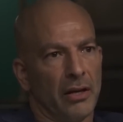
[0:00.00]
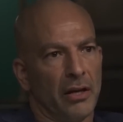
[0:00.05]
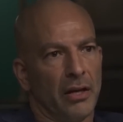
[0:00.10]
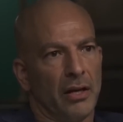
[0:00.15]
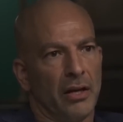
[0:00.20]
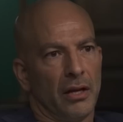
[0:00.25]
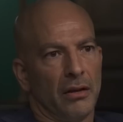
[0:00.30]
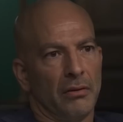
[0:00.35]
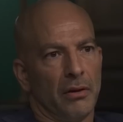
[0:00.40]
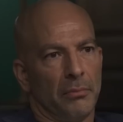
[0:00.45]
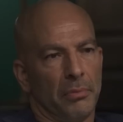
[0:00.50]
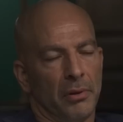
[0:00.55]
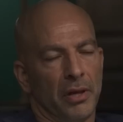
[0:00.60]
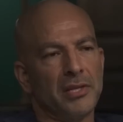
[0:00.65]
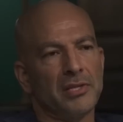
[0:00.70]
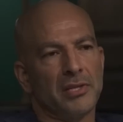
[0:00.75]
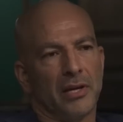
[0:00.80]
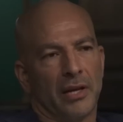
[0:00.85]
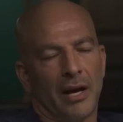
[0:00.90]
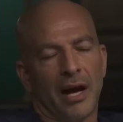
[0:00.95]
And at a
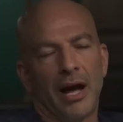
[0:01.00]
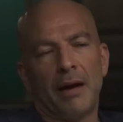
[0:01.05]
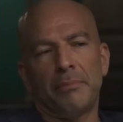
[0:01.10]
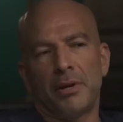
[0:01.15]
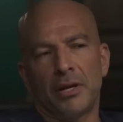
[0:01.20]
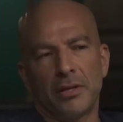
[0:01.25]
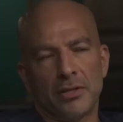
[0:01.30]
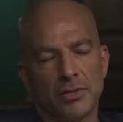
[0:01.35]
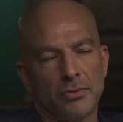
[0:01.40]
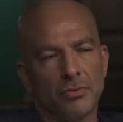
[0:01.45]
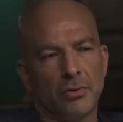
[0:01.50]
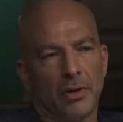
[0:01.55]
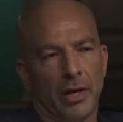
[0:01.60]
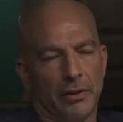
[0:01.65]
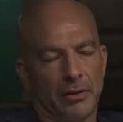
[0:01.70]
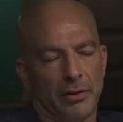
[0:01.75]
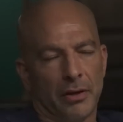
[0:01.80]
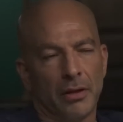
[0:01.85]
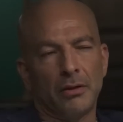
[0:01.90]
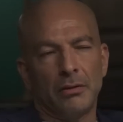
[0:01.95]
place like Hopkins,
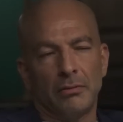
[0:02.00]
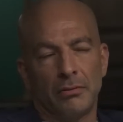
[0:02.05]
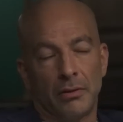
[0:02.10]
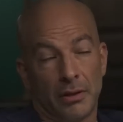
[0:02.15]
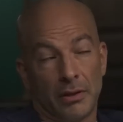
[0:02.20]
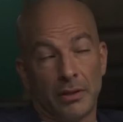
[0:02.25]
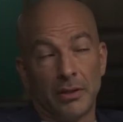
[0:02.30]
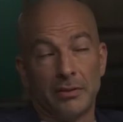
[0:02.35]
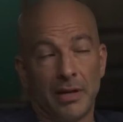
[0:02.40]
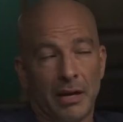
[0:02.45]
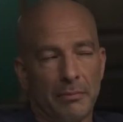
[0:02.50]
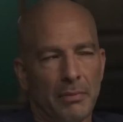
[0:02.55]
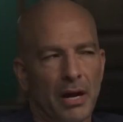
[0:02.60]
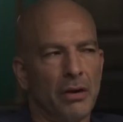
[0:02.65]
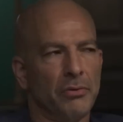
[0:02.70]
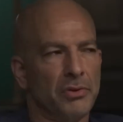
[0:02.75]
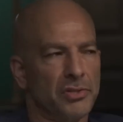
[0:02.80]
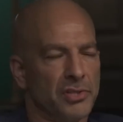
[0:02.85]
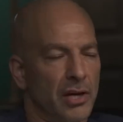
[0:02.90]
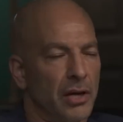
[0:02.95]
I think at the time
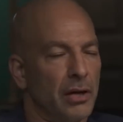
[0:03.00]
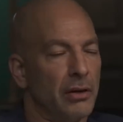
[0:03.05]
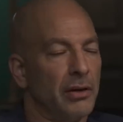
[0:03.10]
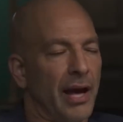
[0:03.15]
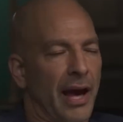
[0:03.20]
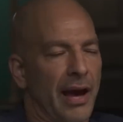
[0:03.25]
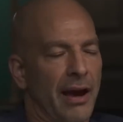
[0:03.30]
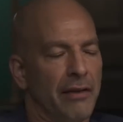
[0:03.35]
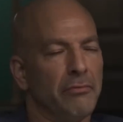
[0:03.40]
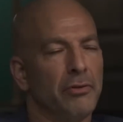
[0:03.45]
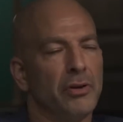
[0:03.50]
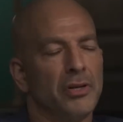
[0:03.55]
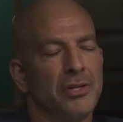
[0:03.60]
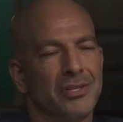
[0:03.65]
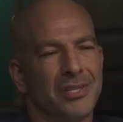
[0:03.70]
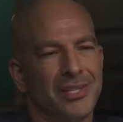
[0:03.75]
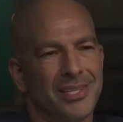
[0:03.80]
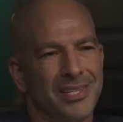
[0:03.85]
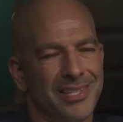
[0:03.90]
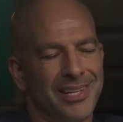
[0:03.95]
I was there, it
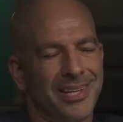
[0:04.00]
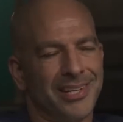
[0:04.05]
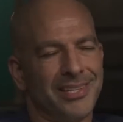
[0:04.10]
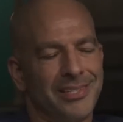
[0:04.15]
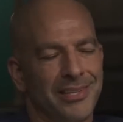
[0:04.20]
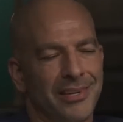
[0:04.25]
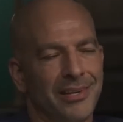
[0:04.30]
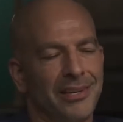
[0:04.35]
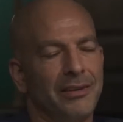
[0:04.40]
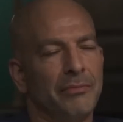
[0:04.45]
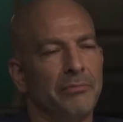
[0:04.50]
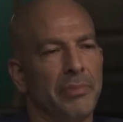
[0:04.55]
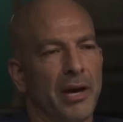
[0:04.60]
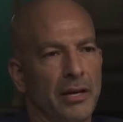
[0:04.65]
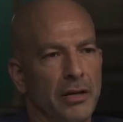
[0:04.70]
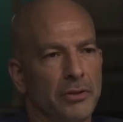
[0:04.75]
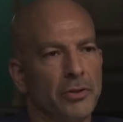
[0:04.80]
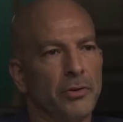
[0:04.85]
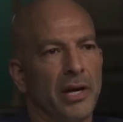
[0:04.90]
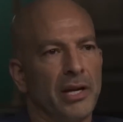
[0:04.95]
averaged 16
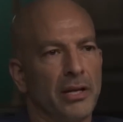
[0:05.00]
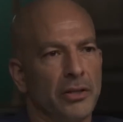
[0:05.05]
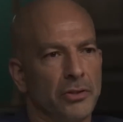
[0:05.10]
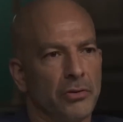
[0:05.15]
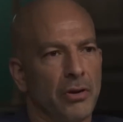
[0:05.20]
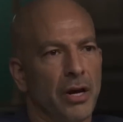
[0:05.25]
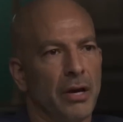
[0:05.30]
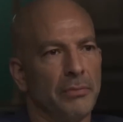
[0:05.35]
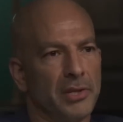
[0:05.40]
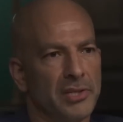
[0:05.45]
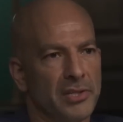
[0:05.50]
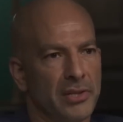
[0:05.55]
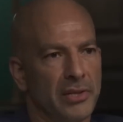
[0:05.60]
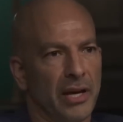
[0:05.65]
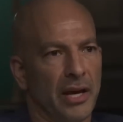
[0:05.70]
penetrating traumas a